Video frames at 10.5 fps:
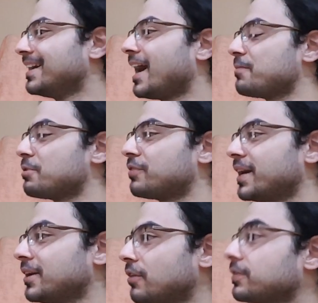I'm a
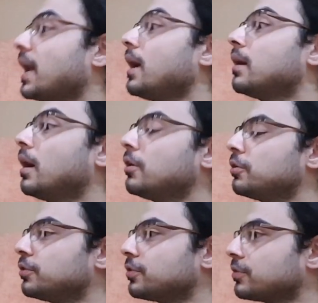friend of...
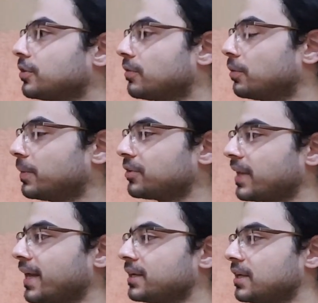so Umar's
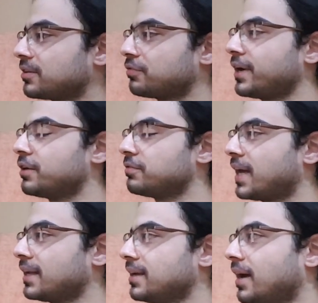like he's a friend of
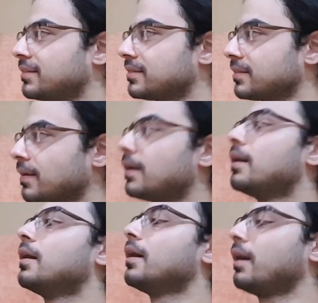Nadia's.
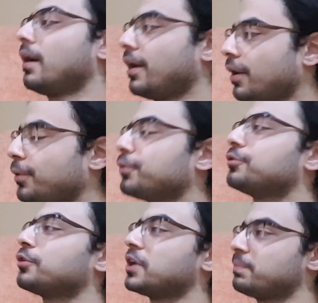Oh,
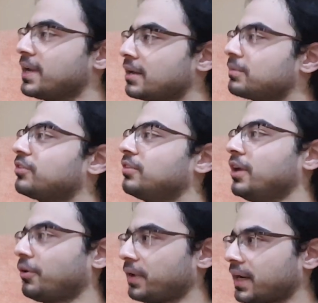so keeping him a
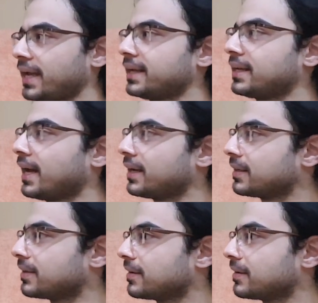secret like that.